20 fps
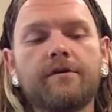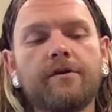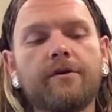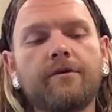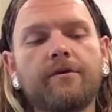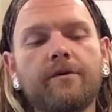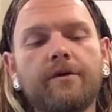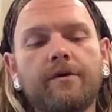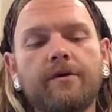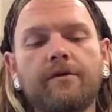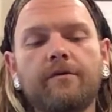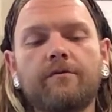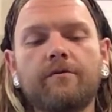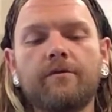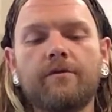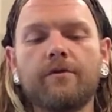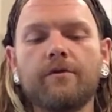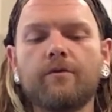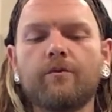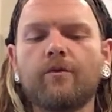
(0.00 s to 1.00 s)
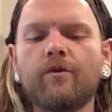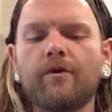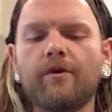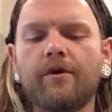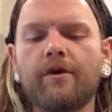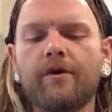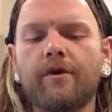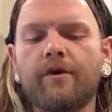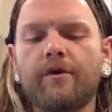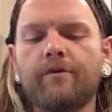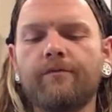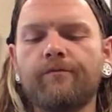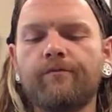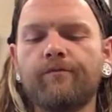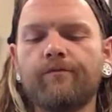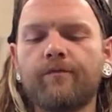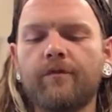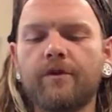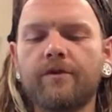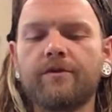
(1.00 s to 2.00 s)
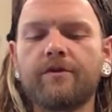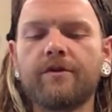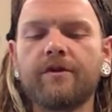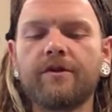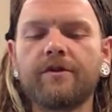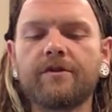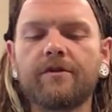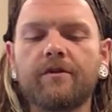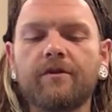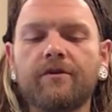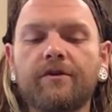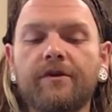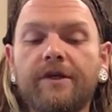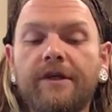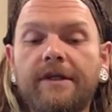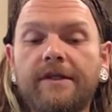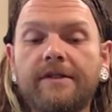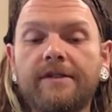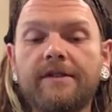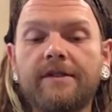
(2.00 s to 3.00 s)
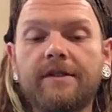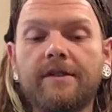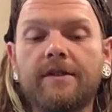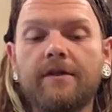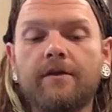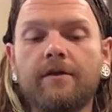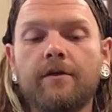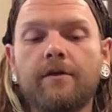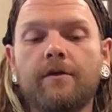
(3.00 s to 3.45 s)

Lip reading: you would do more a traditional green tea.